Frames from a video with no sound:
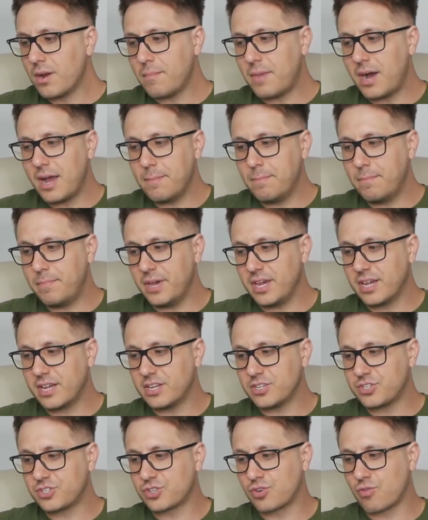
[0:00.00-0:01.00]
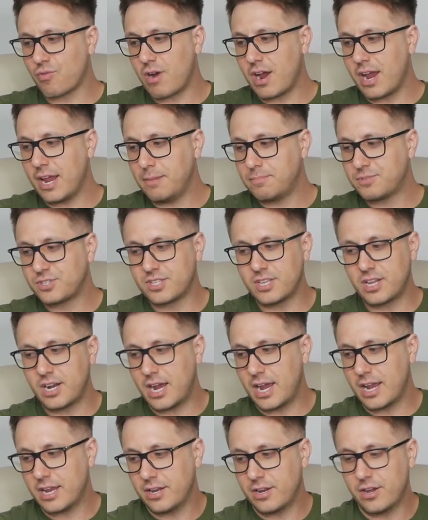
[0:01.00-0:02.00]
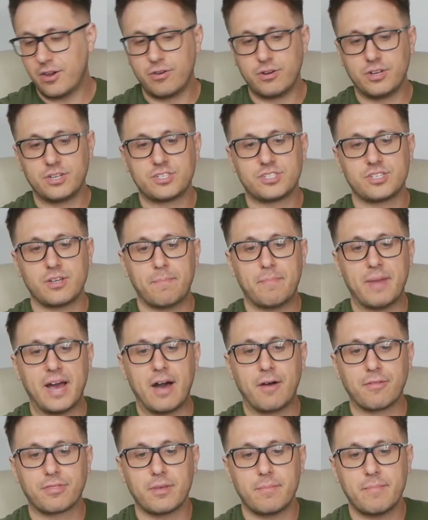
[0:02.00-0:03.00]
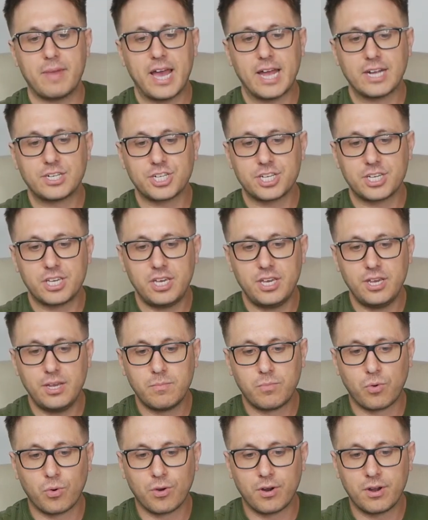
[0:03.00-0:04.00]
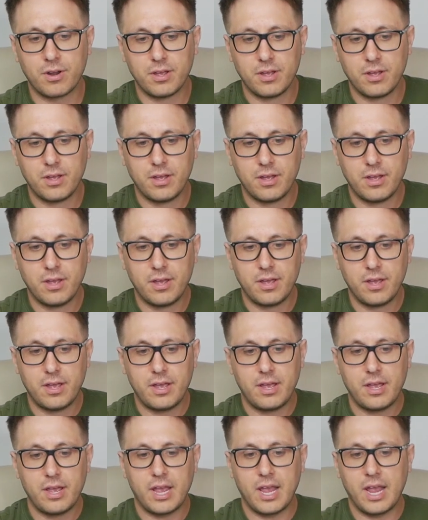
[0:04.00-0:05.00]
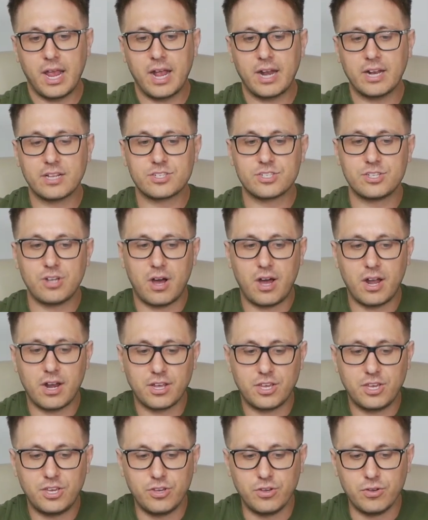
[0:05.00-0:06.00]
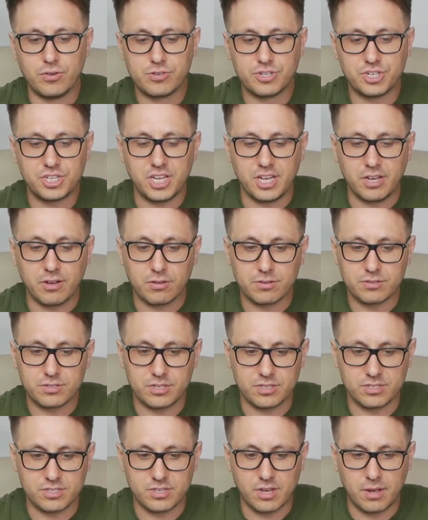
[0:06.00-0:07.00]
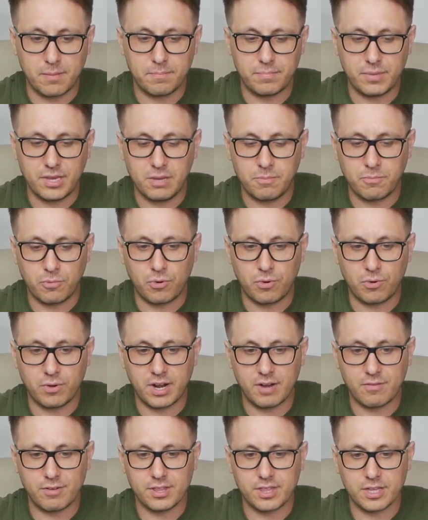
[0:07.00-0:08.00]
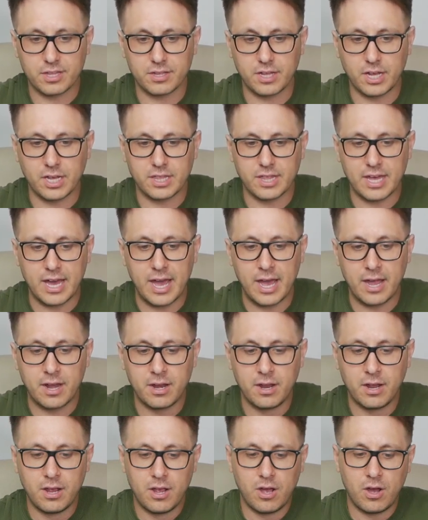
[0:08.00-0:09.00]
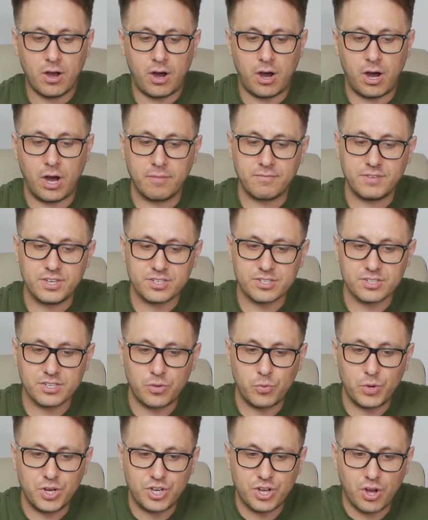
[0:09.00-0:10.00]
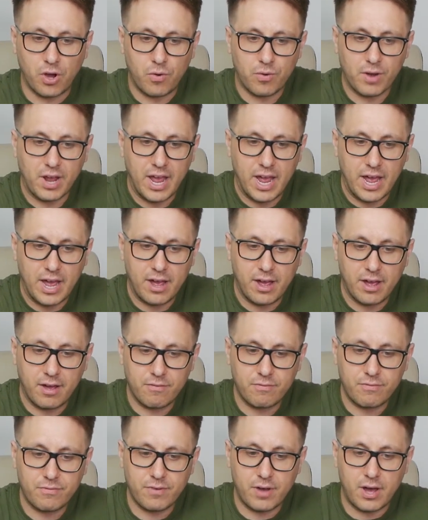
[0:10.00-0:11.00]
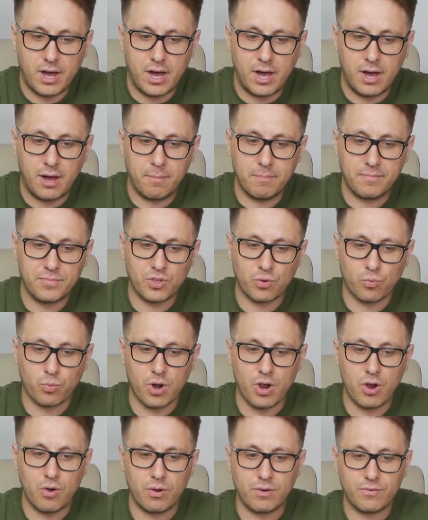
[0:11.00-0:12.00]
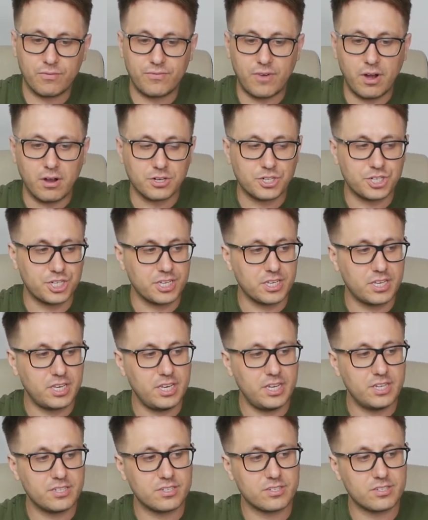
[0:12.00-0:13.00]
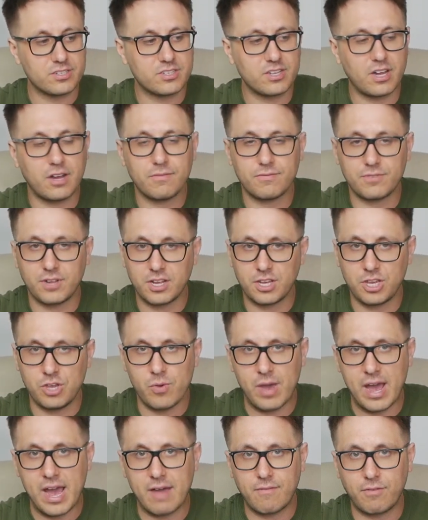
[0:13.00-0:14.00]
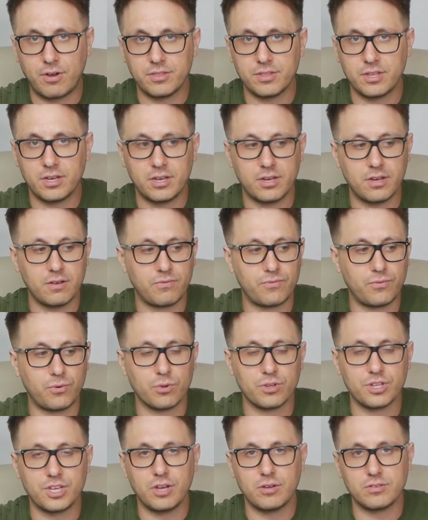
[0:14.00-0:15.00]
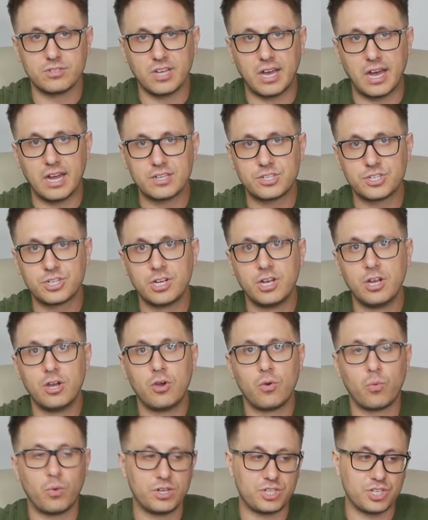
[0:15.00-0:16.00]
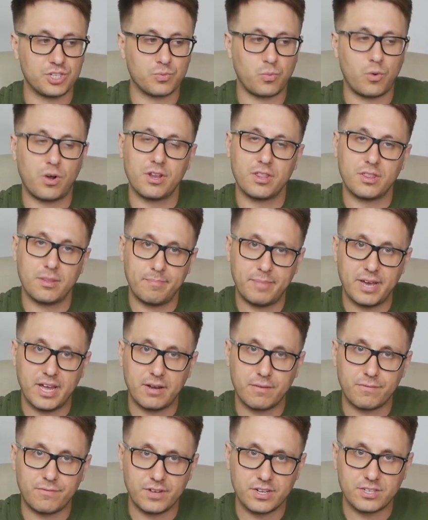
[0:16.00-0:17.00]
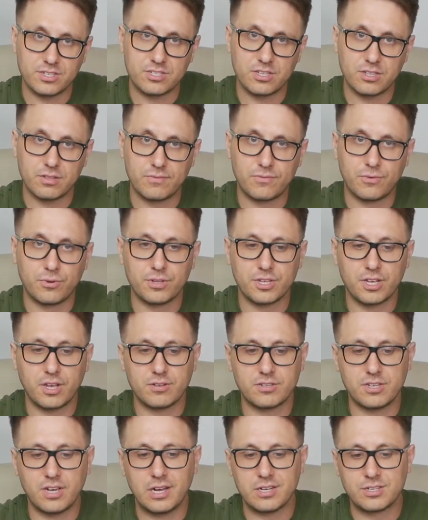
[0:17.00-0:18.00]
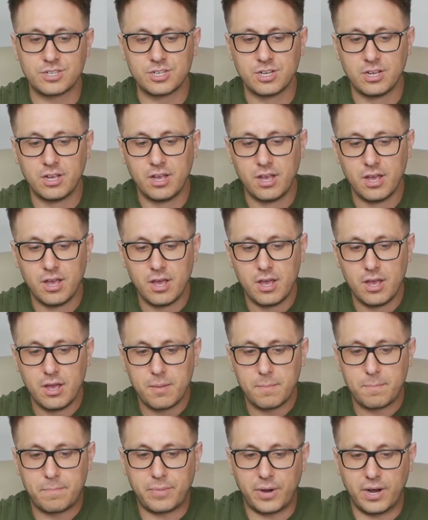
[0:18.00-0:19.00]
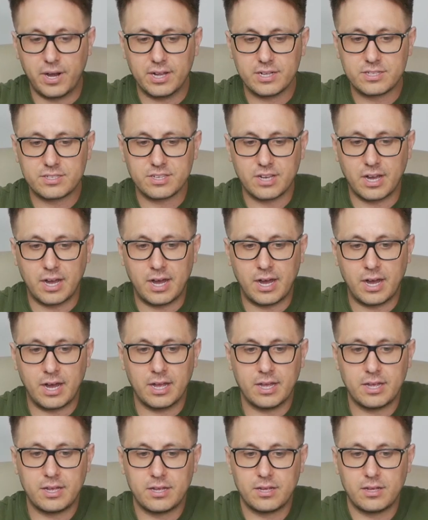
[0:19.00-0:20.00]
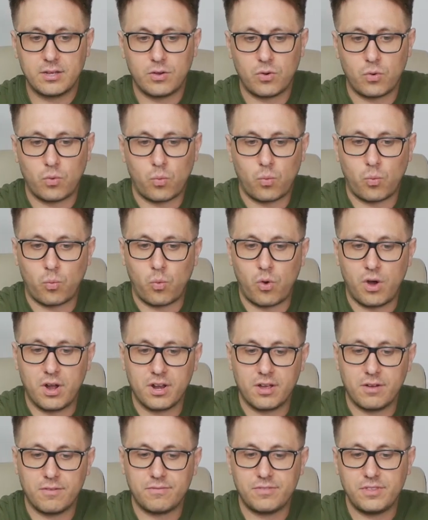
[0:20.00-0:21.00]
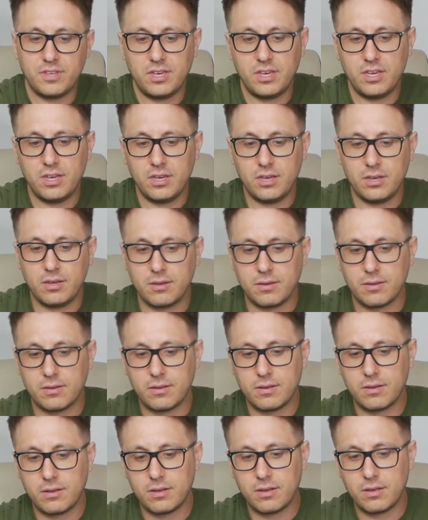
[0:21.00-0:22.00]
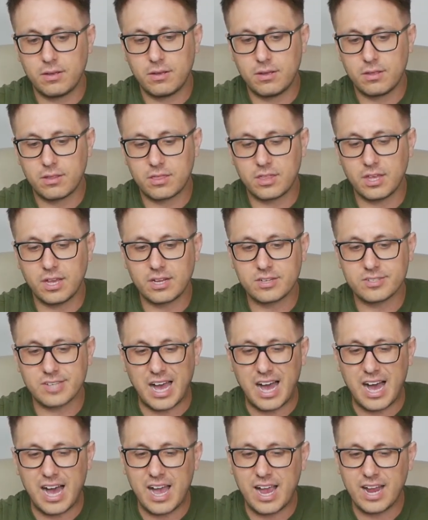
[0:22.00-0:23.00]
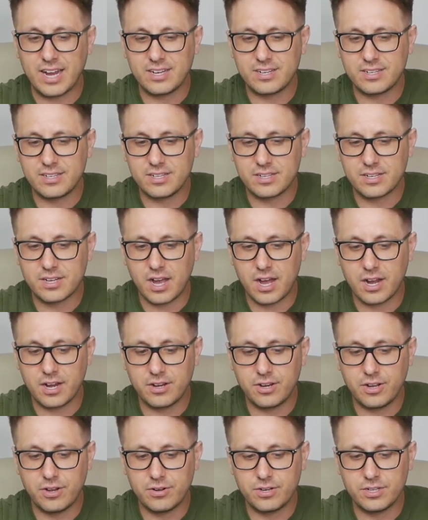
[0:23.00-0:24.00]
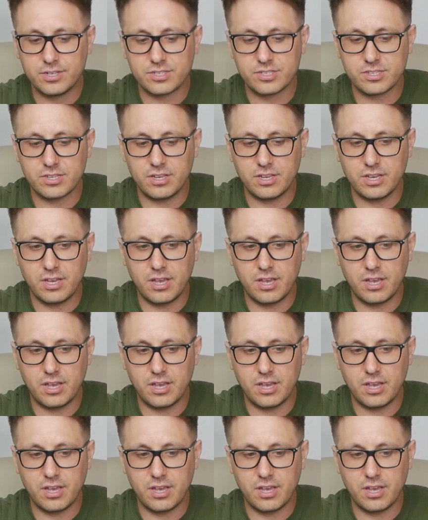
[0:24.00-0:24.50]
of my biggest gripes that I noticed about the Magic Keyboard, and it's not a huge deal to some people and everything like that, obviously we don't have the row of function keys and stuff like you have on the Folio Touch, which is one of the benefits to the Folio Touch. But one of the things I kind of noticed